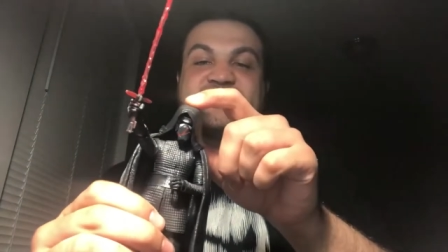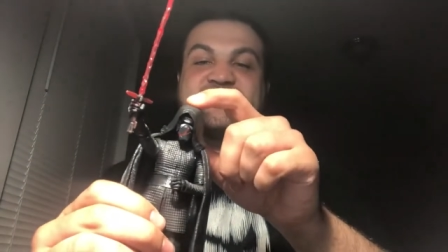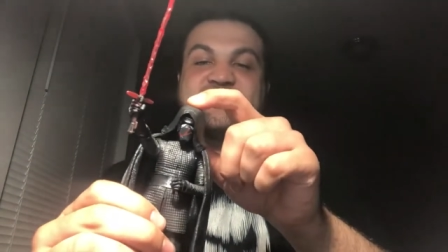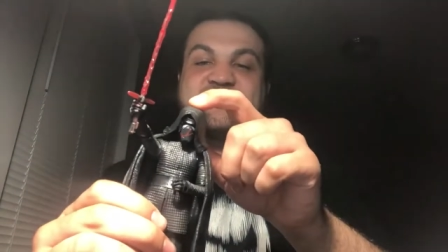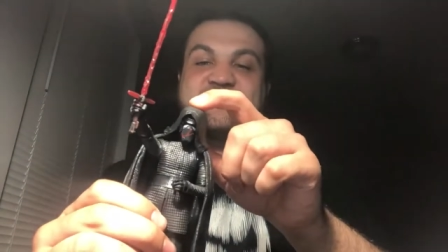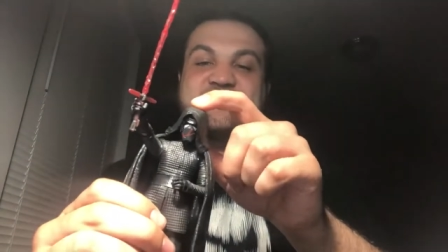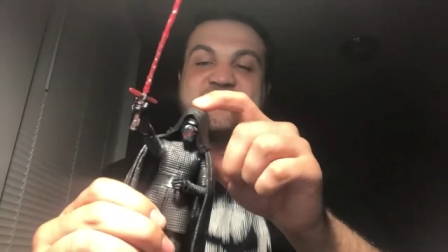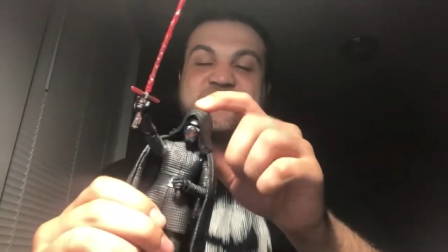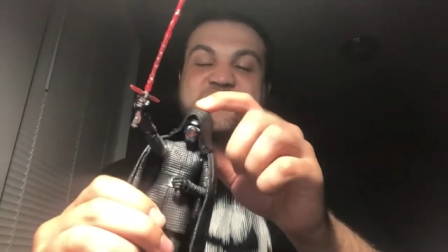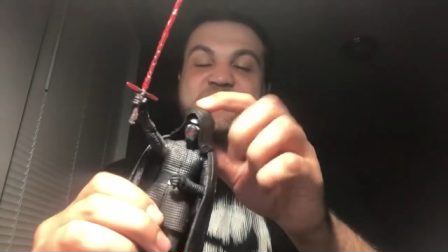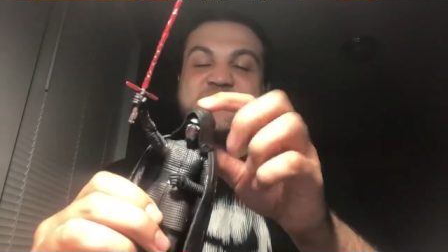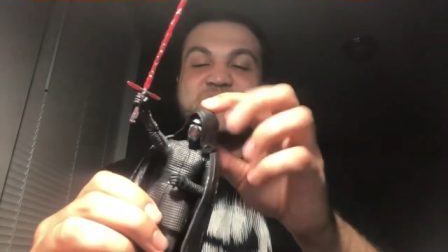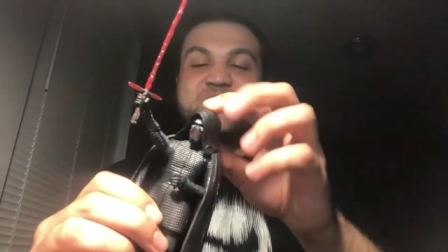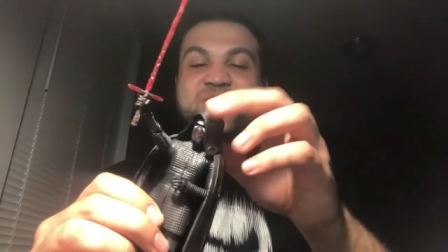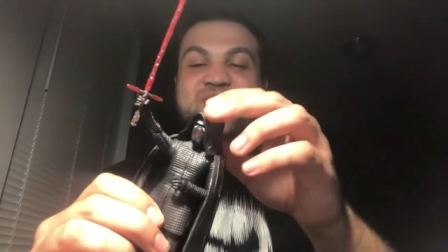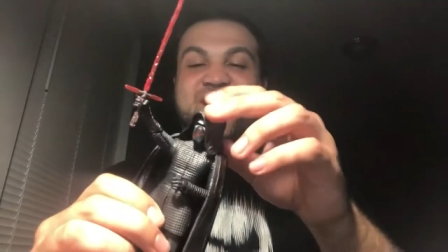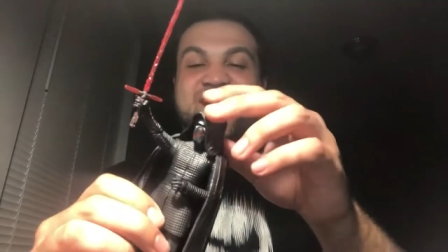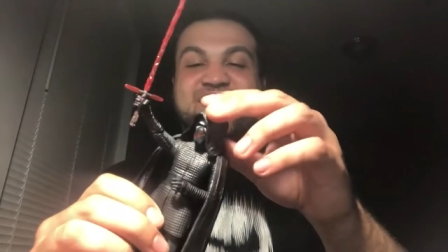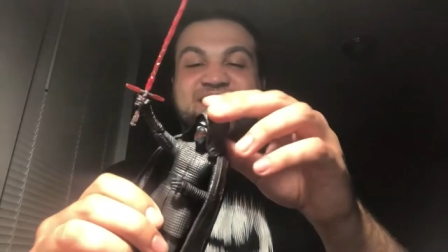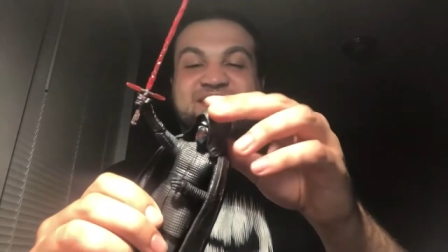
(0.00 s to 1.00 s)

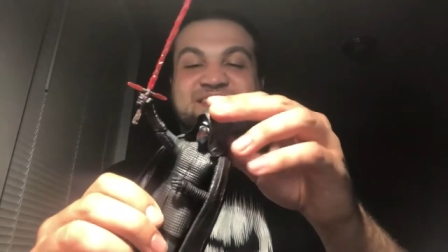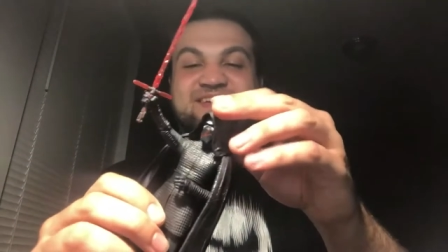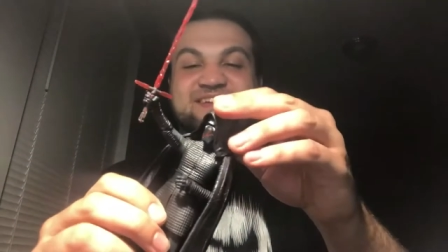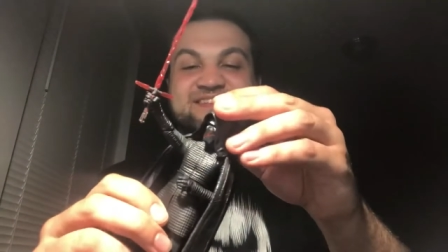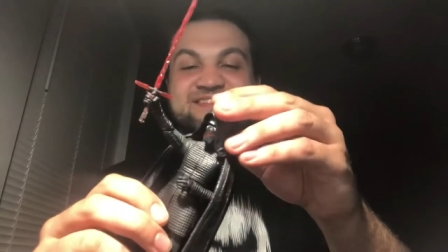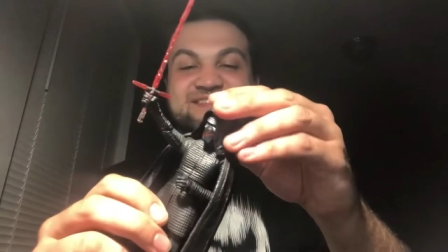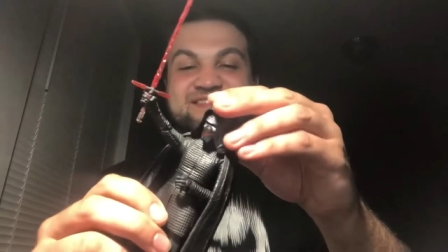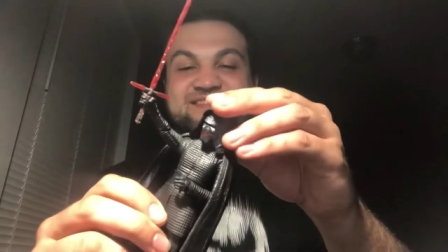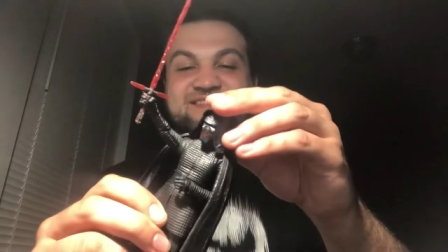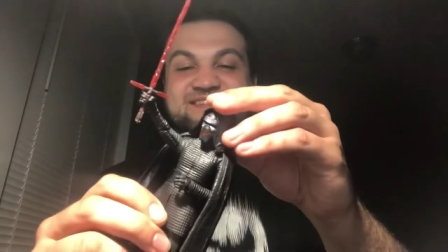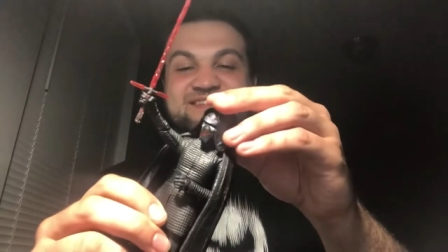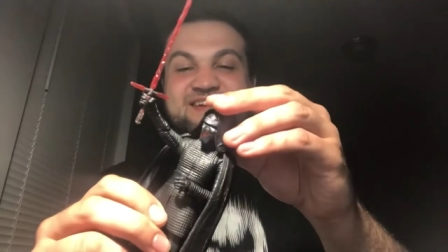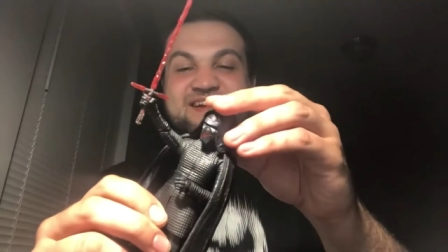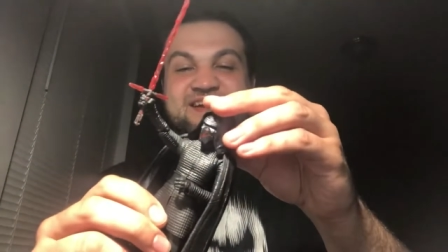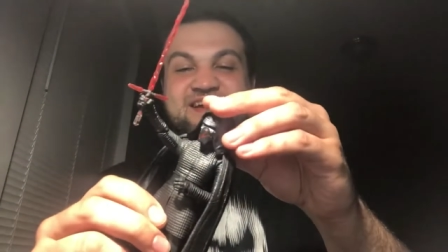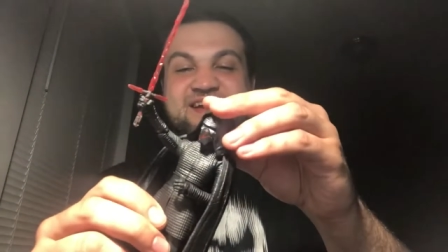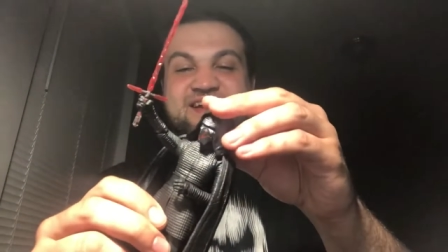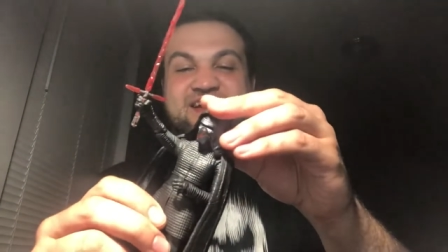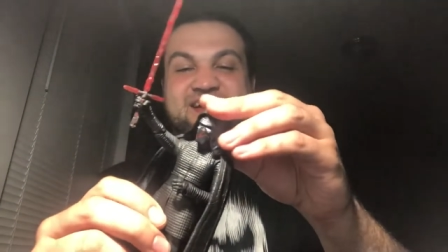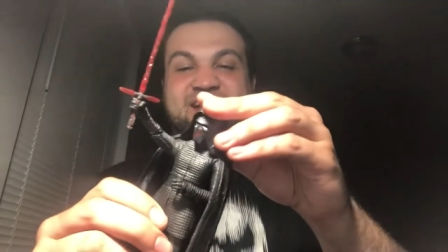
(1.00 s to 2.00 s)
syndrome, I guess.
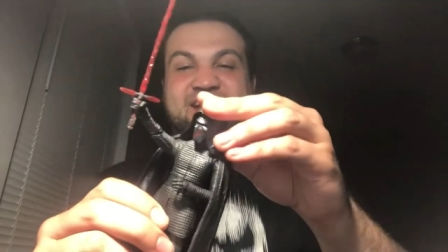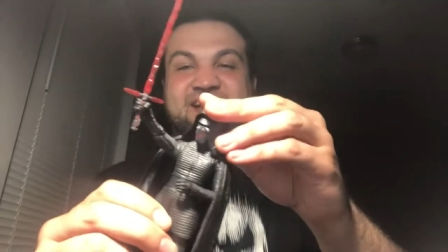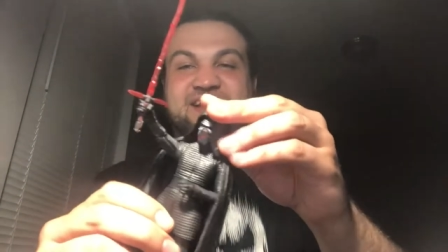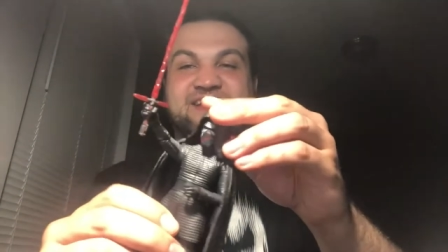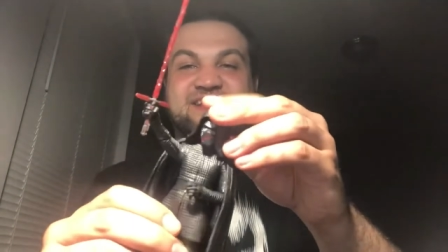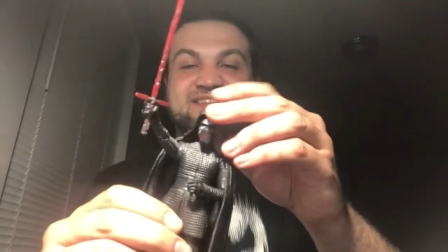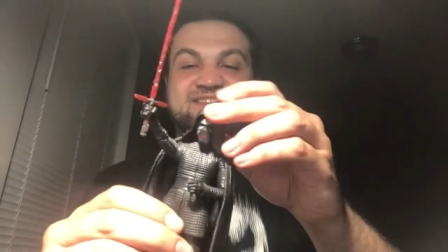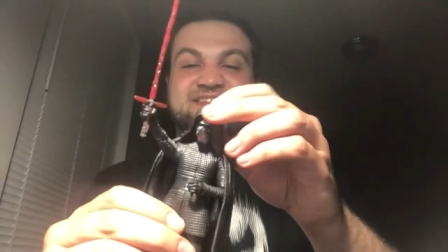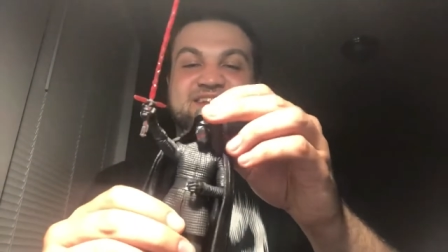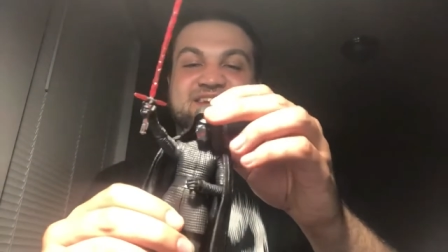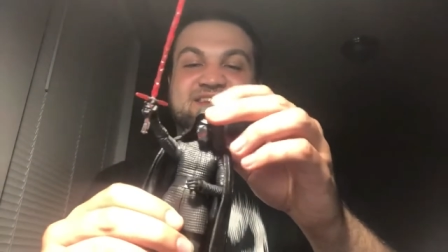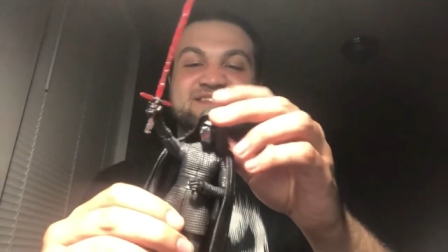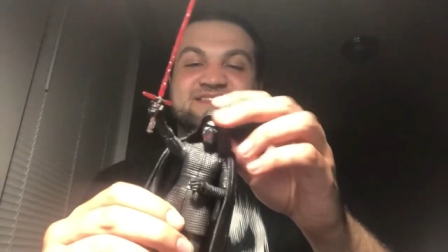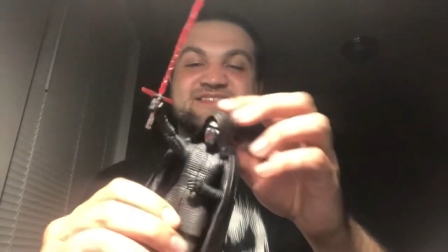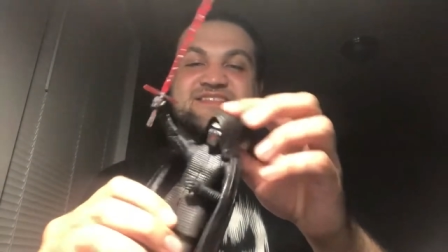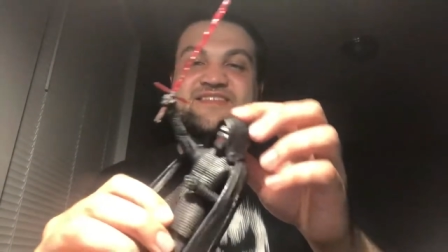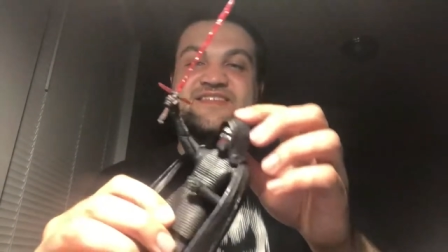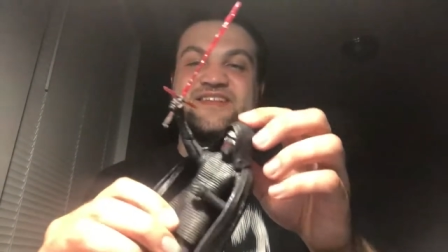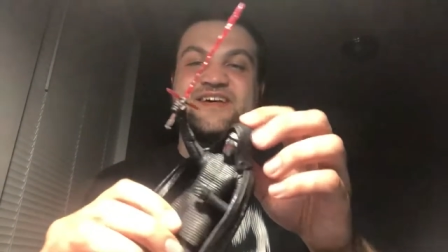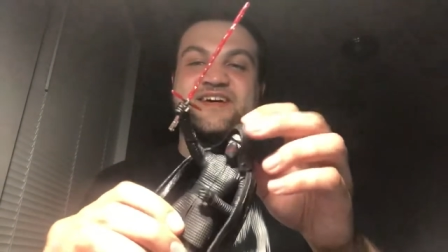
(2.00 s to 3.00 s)
I guess I can
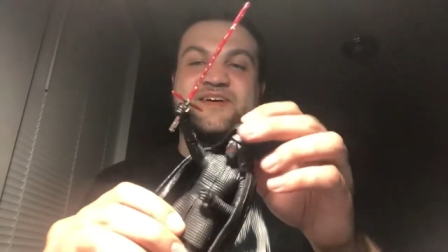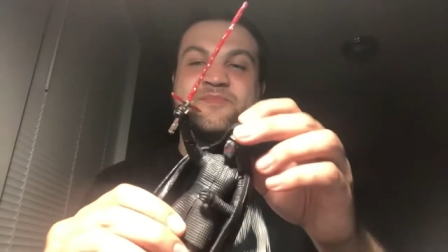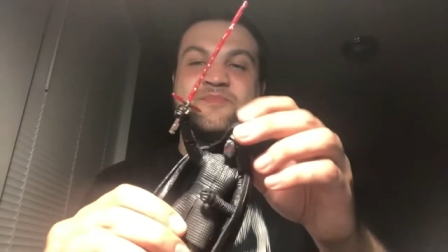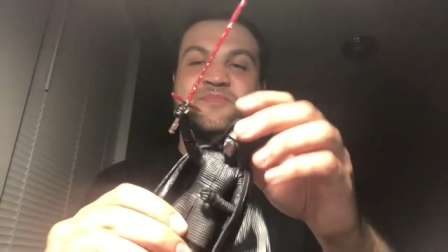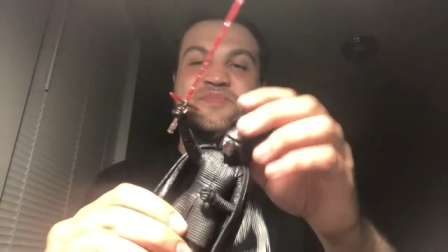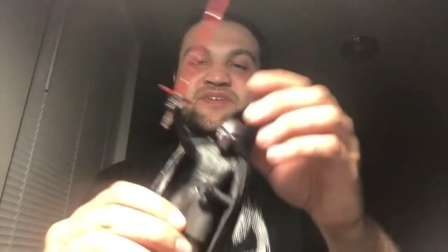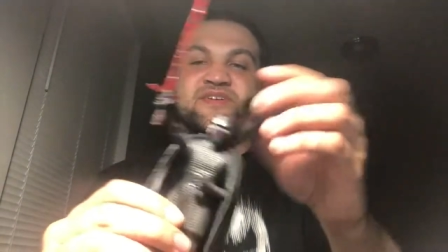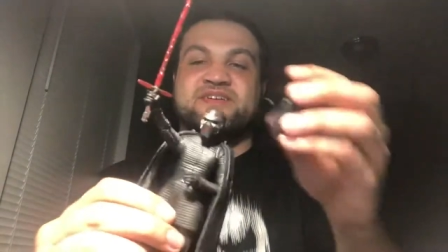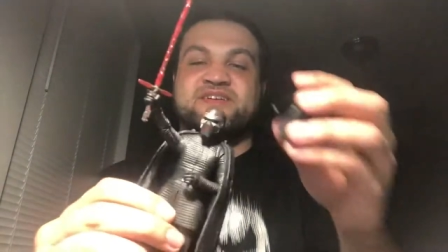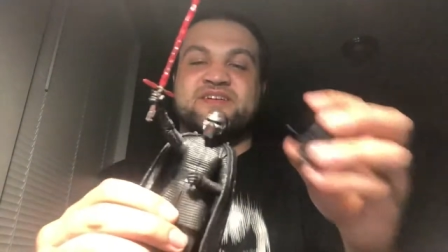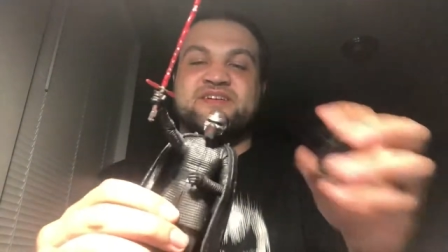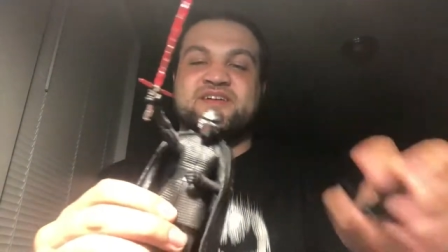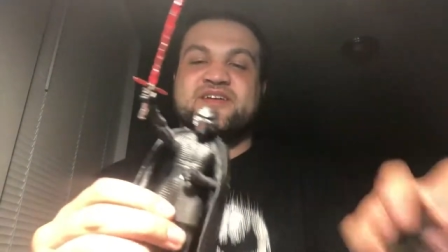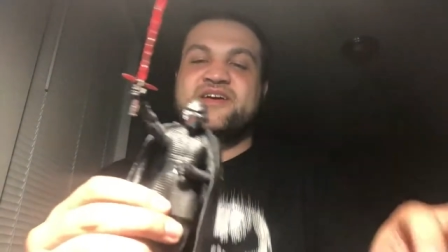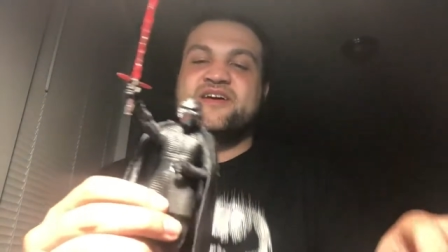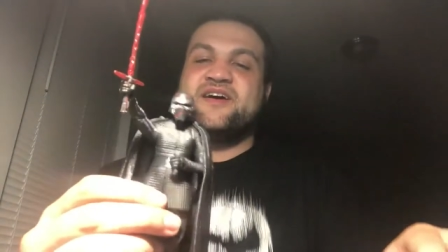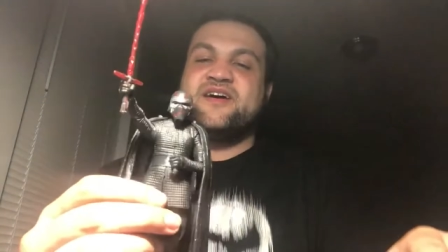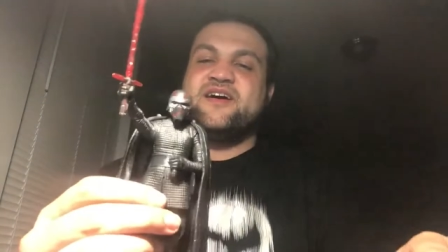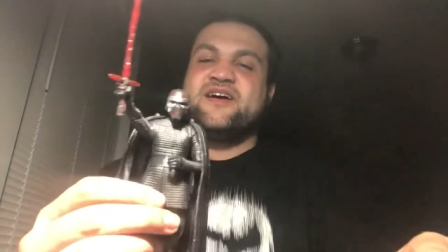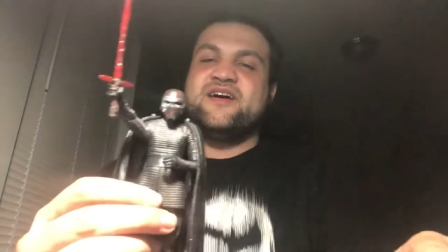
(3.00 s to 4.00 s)
see that, but
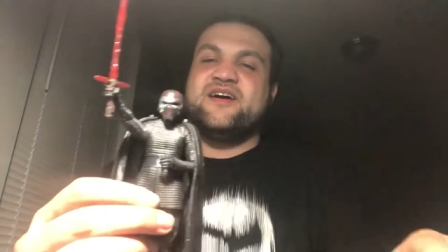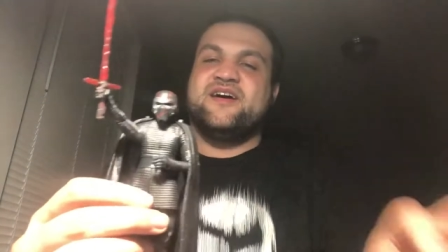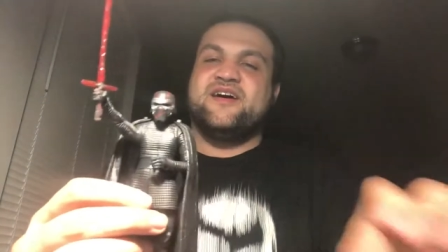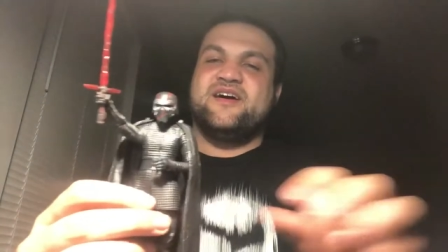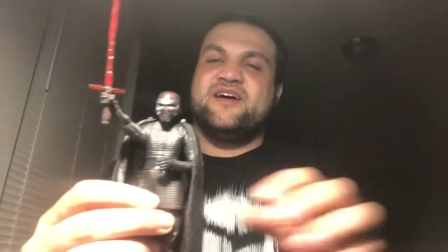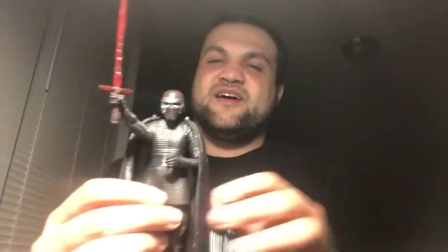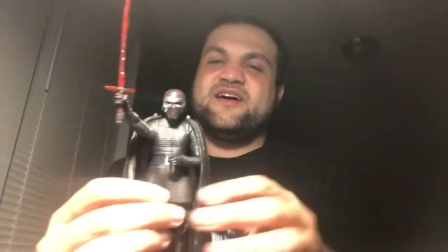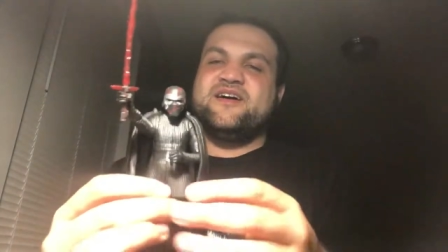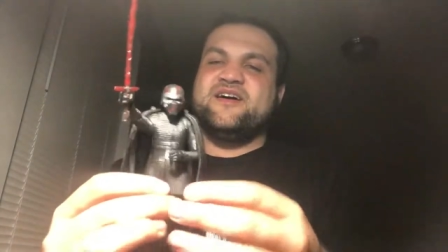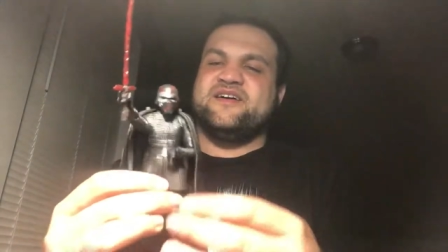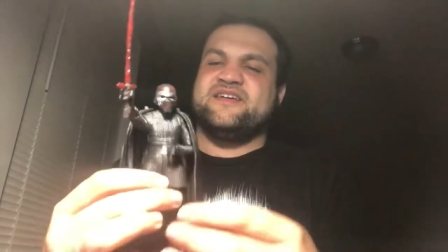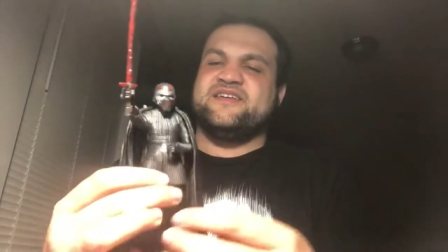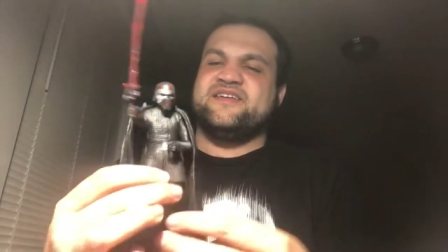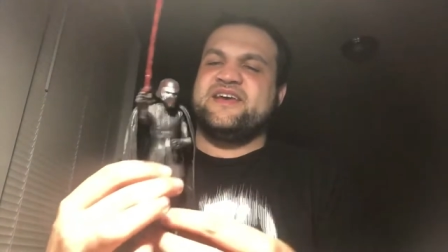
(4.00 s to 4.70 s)
uh,